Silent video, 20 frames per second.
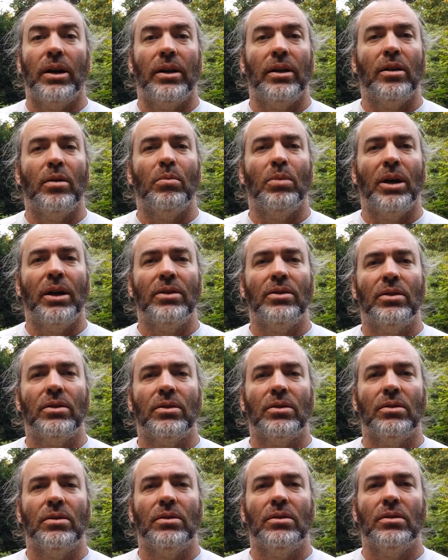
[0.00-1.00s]
a
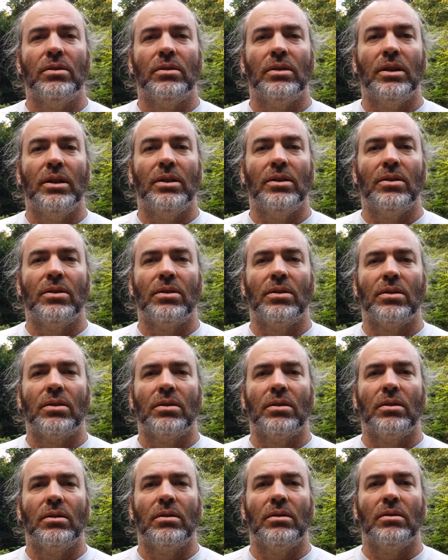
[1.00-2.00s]
bicycle gets
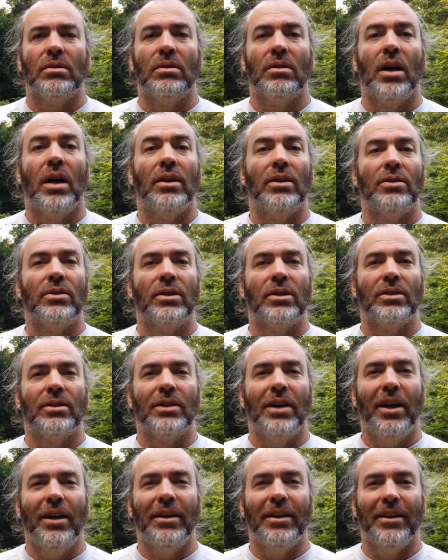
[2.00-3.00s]
not as
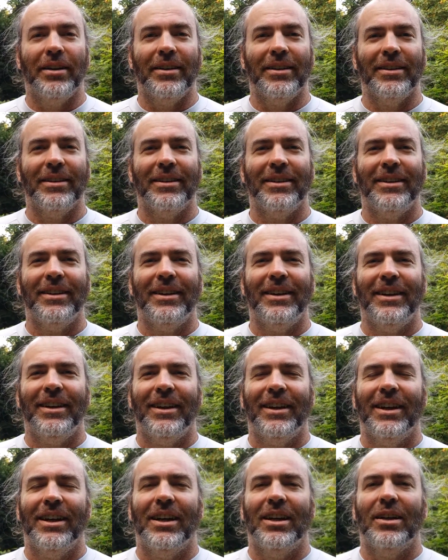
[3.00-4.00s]
exciting.
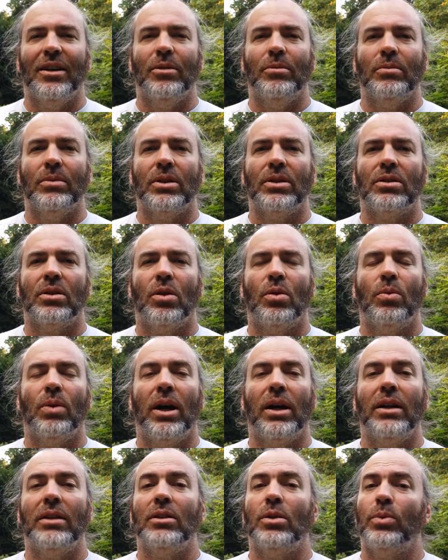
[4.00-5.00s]
So
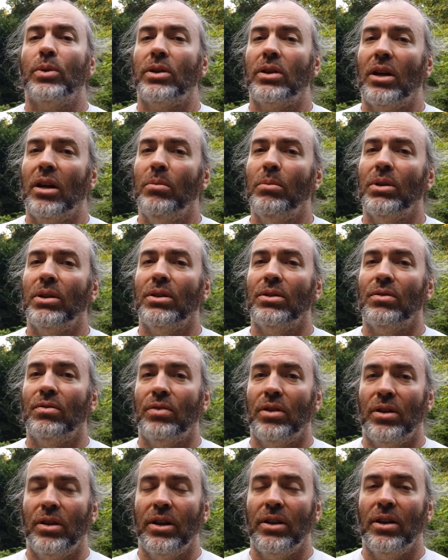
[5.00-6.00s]
riding the Recumbent is
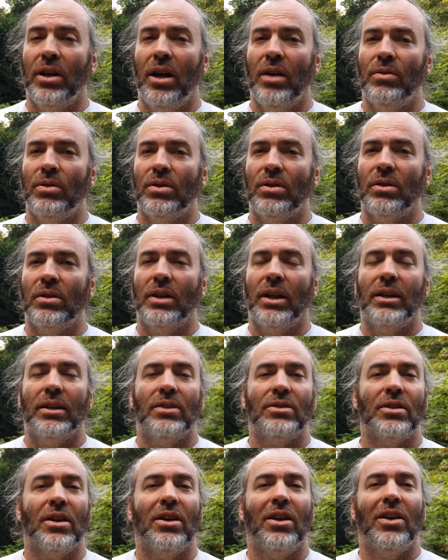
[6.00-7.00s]
very novel, and
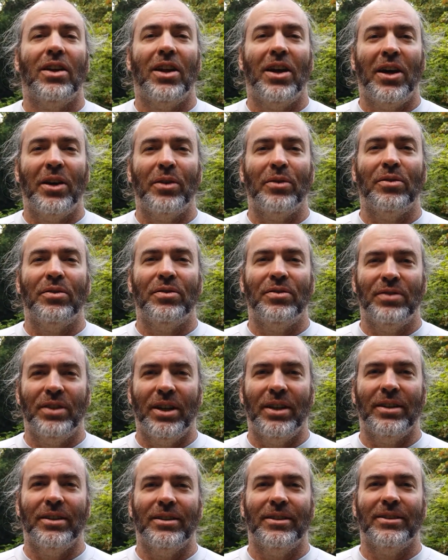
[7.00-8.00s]
it's a lot of
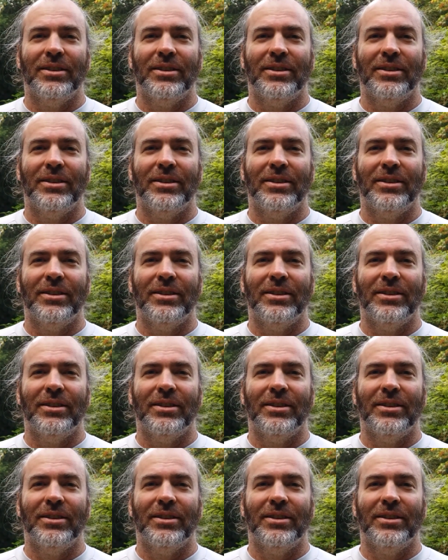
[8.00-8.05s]
fun.